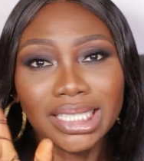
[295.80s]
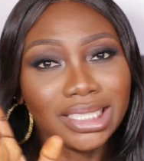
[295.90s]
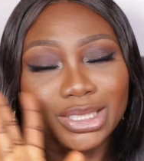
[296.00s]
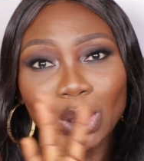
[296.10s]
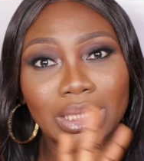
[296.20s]

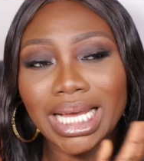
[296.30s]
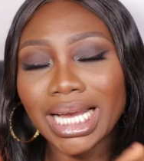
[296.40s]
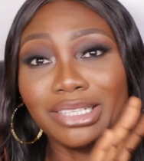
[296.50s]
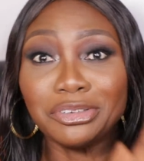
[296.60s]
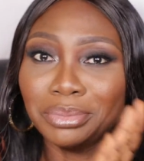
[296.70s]
It's not that
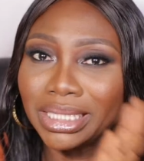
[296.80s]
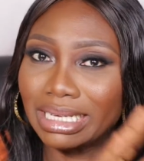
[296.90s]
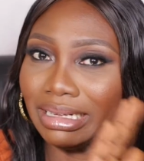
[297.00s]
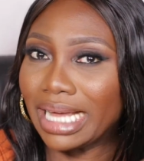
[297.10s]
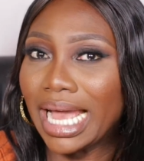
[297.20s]
kind of
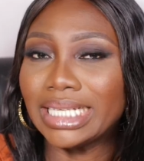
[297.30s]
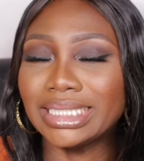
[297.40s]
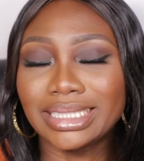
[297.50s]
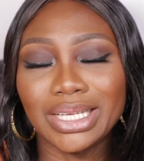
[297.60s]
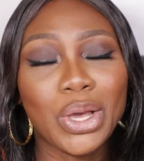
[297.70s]
metal,
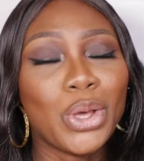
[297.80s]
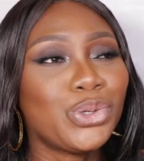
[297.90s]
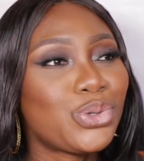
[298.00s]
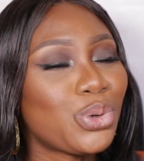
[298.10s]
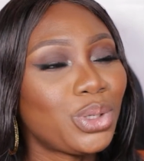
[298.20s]
guys.
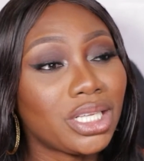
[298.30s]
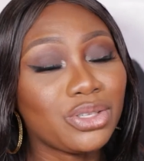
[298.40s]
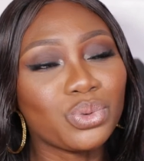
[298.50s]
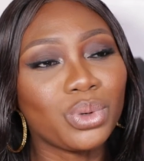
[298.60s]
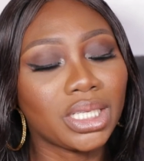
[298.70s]
So
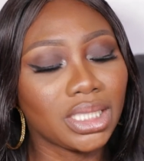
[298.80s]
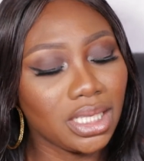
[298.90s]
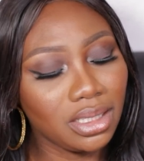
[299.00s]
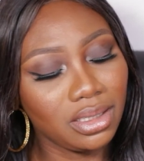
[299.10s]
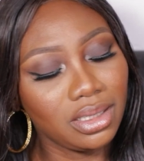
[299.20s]
this one,
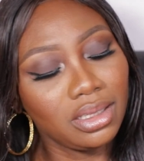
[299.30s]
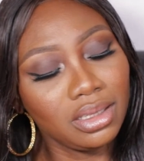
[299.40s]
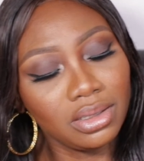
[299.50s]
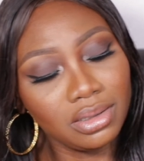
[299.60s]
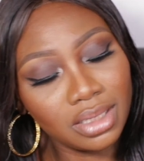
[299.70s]

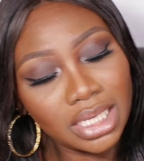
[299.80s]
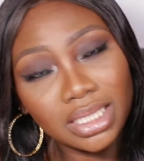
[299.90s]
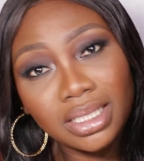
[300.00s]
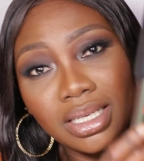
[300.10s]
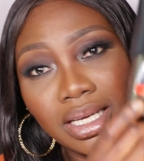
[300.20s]
you can
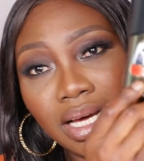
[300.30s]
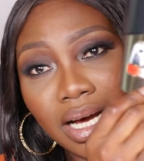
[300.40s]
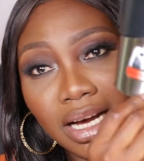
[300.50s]
see here